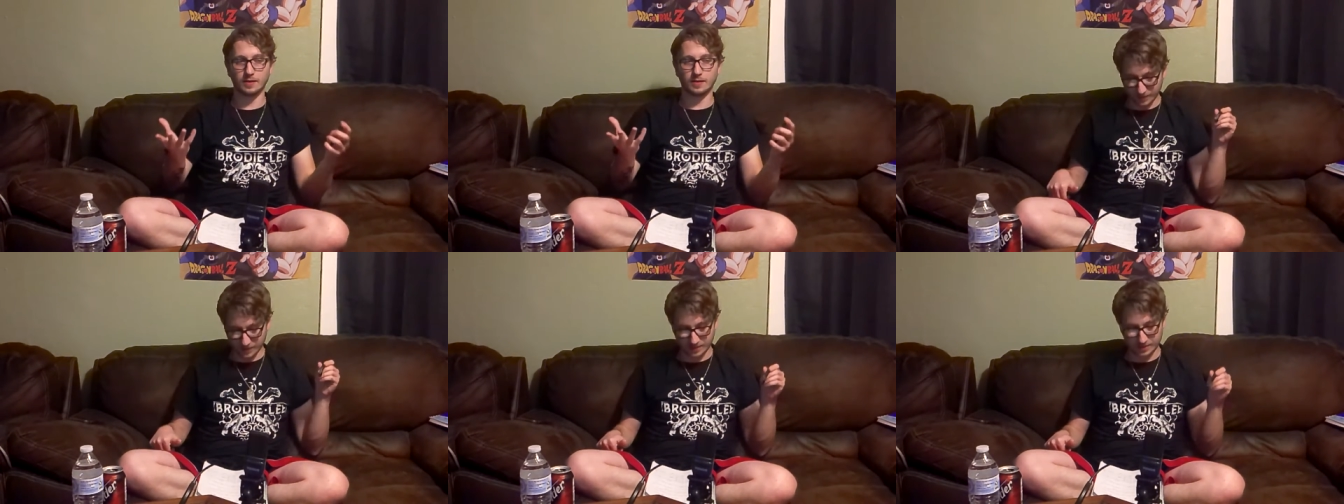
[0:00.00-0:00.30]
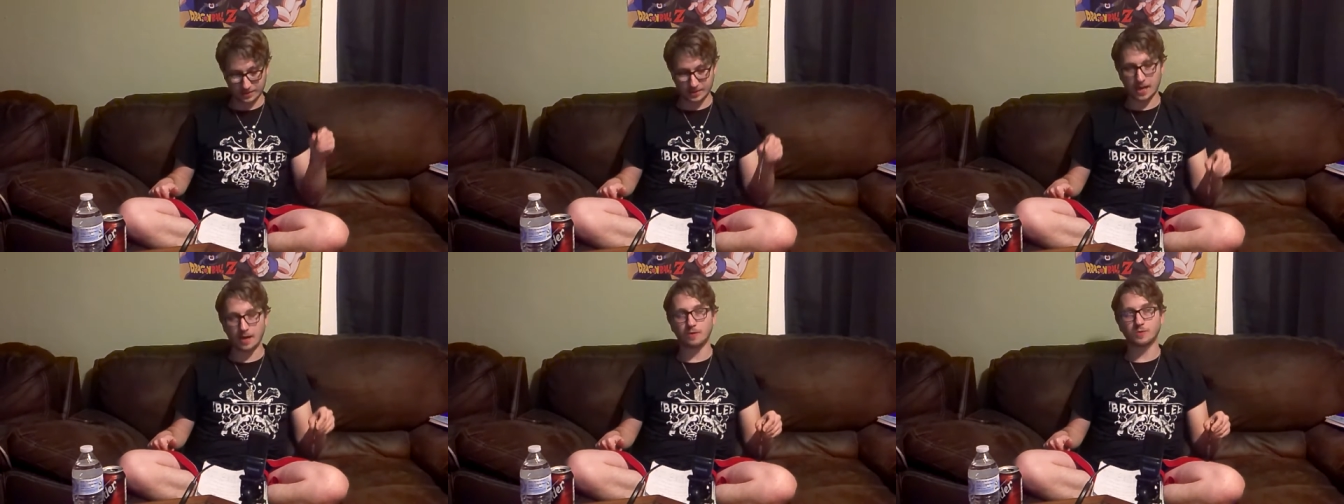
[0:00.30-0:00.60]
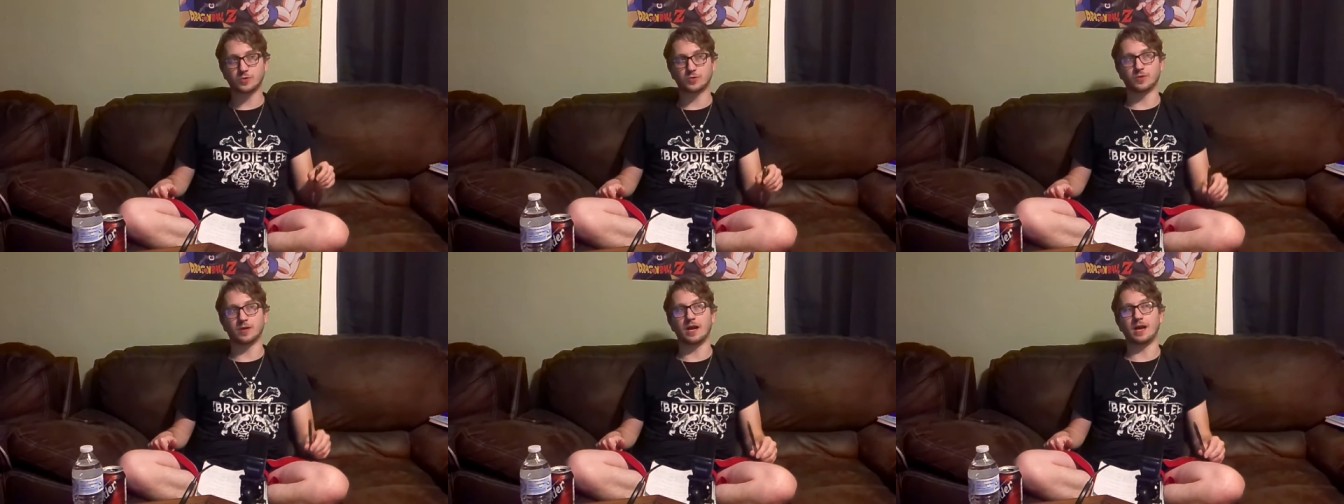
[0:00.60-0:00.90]
The
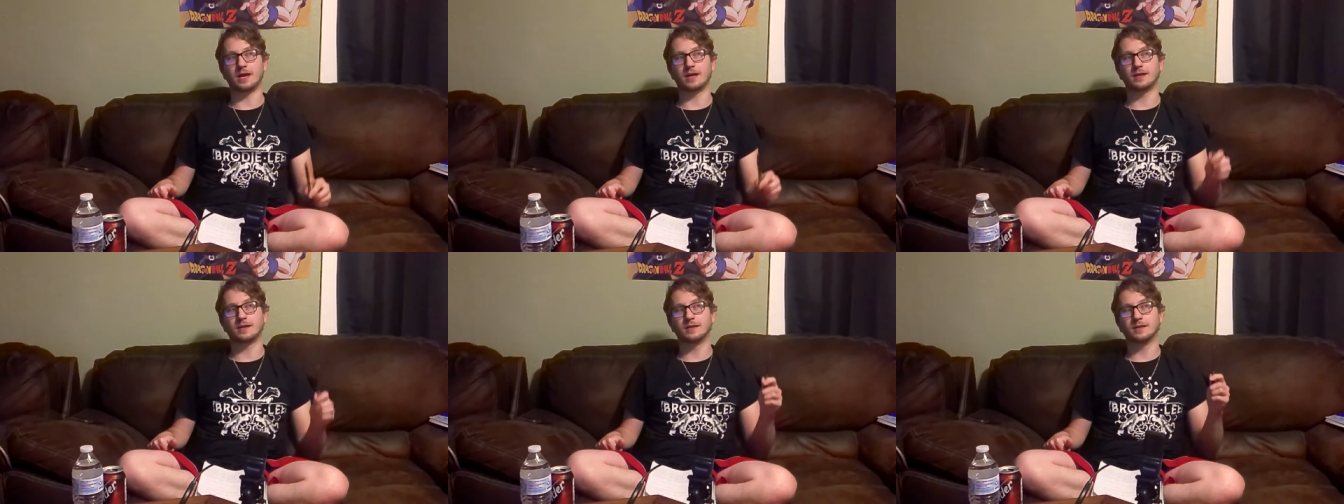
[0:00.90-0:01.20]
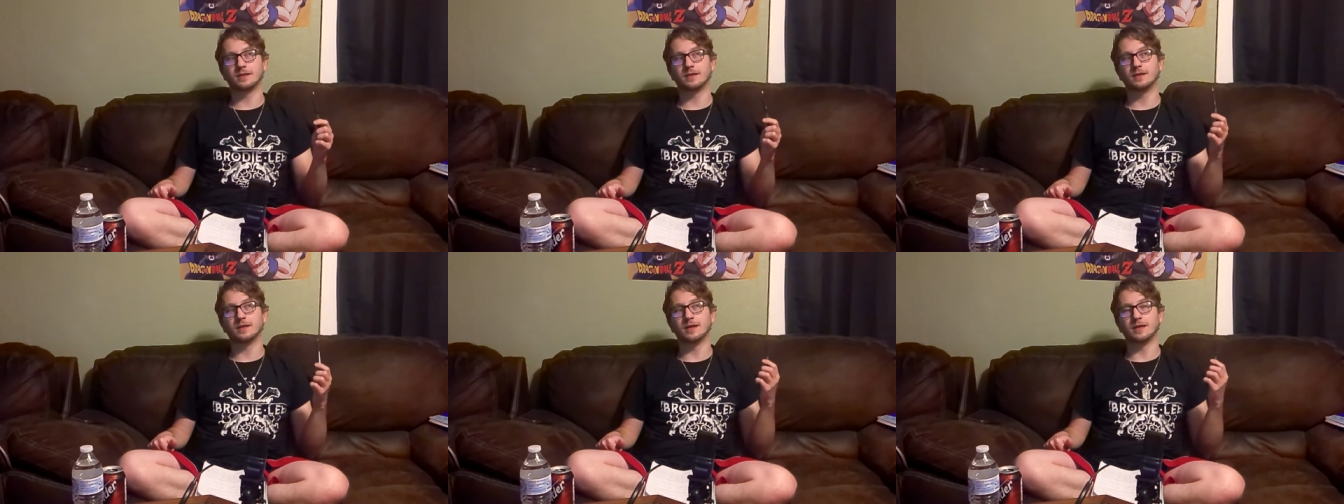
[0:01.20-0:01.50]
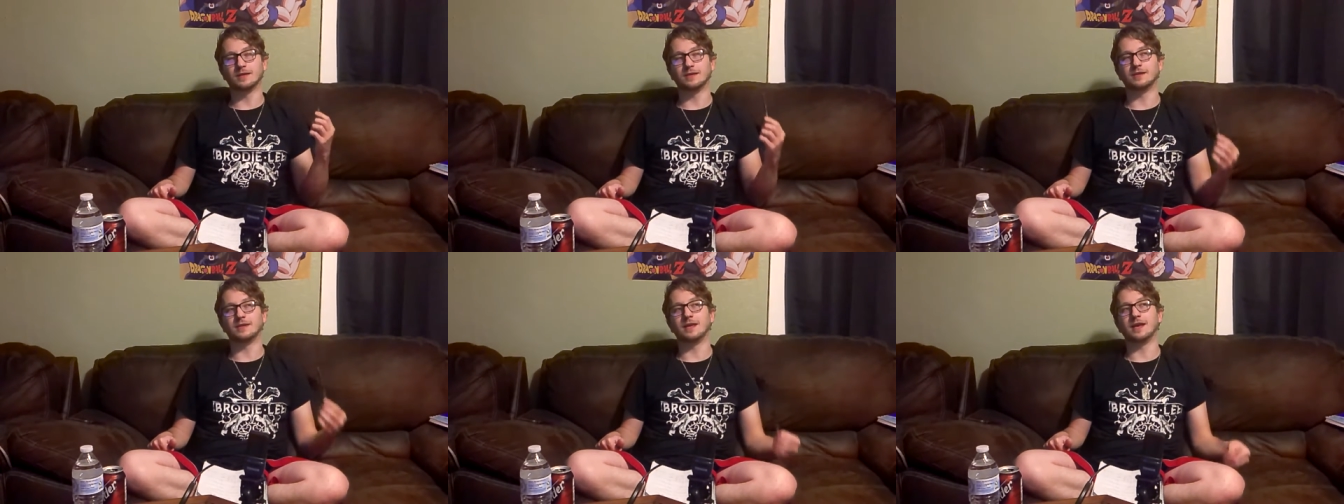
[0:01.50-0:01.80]
soundtrack,
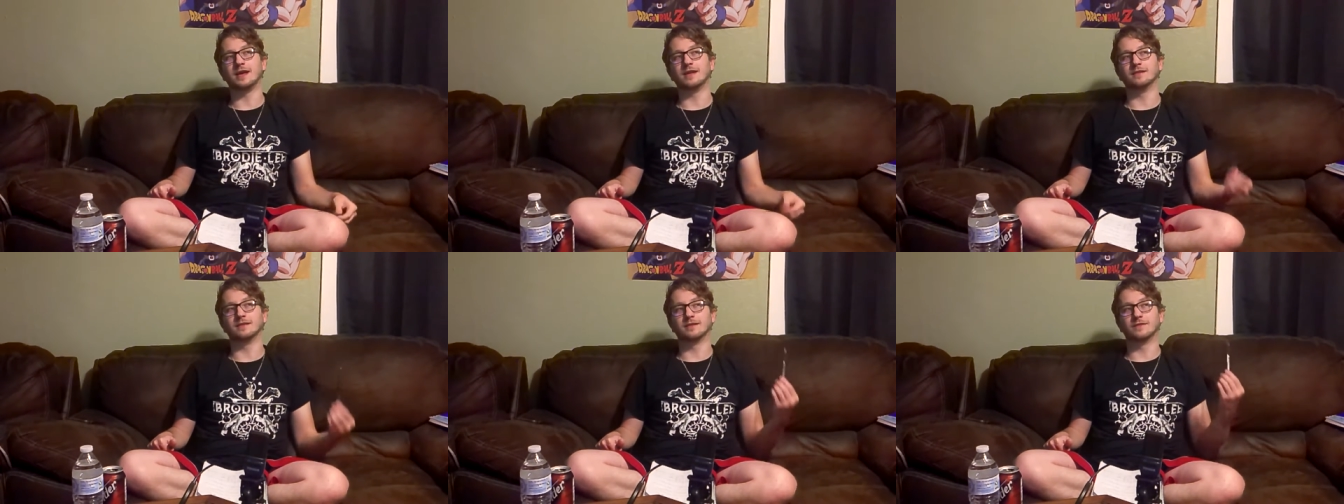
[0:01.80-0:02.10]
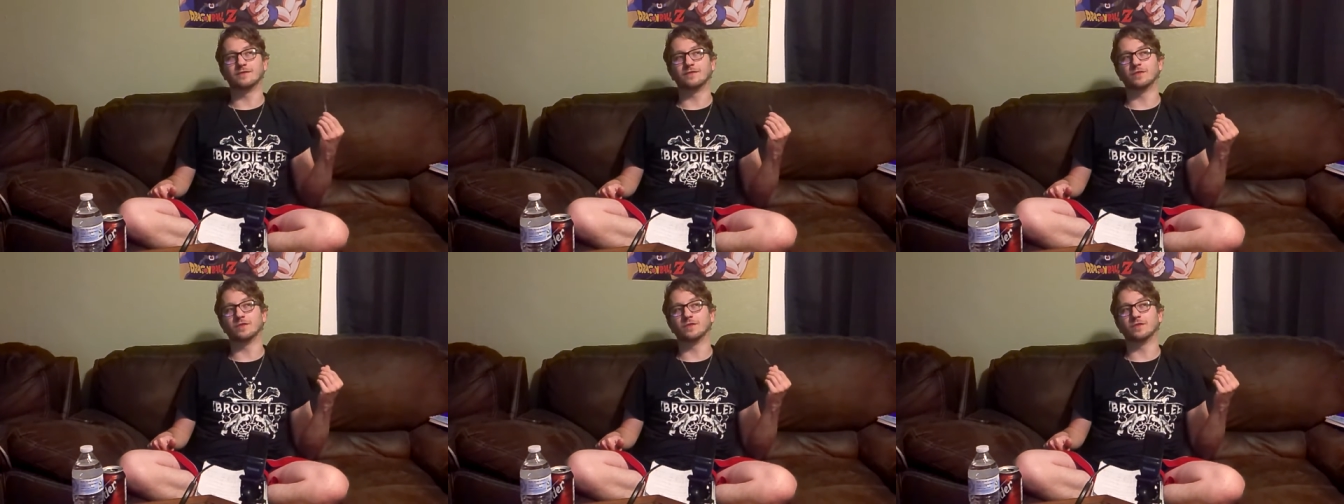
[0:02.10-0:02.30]
again,